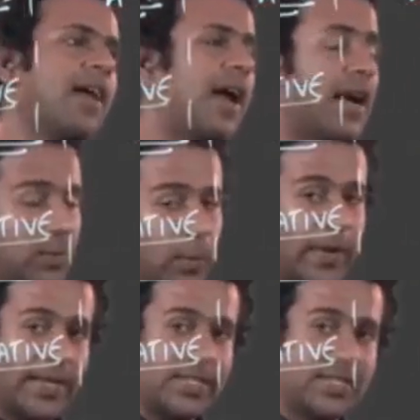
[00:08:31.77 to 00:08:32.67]
at
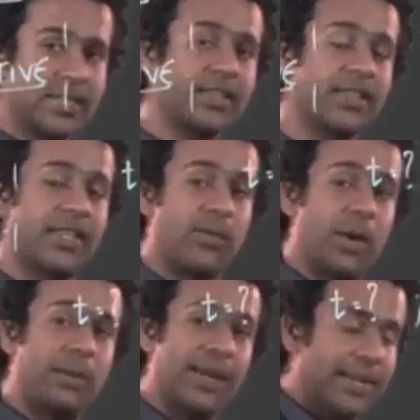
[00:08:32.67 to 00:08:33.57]
which they
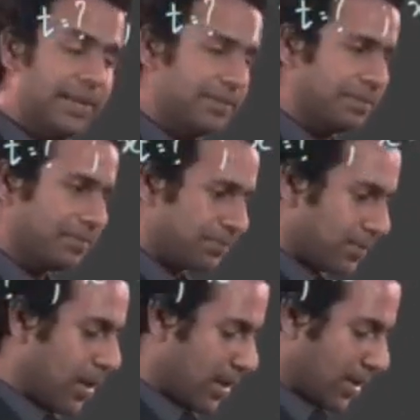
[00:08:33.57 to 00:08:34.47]
will meet,
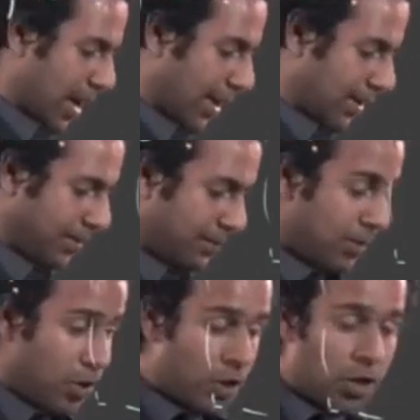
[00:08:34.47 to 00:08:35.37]
right?
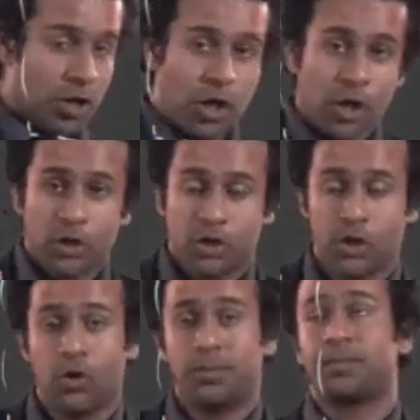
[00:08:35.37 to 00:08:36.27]

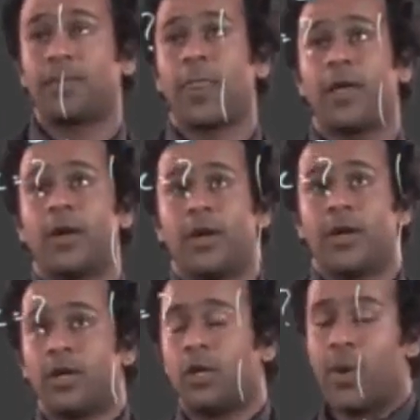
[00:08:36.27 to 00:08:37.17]
So,
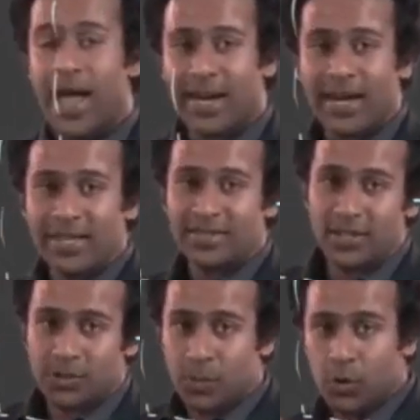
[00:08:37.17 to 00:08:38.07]
to analyze
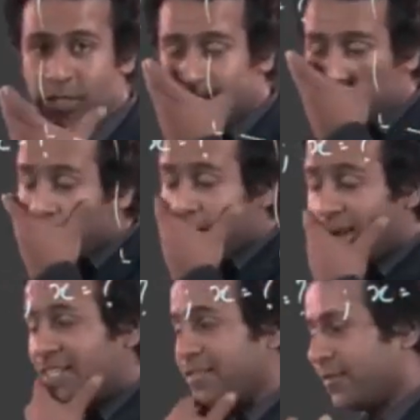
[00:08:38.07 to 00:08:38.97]
this motion,
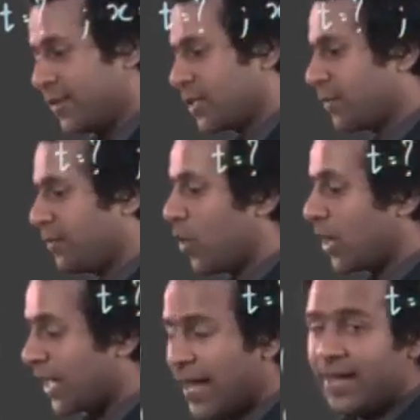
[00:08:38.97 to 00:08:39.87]
let's first of
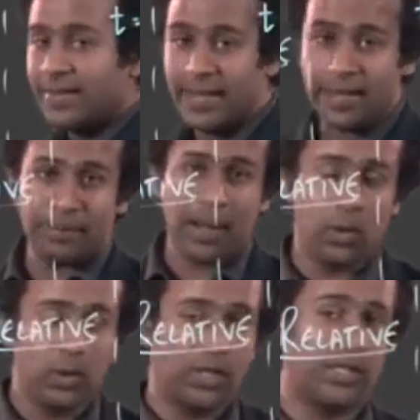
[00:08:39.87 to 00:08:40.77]
all again think
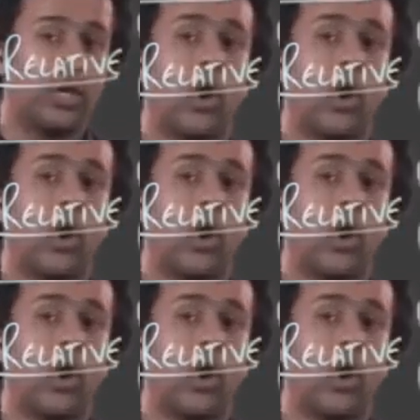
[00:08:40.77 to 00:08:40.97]
about the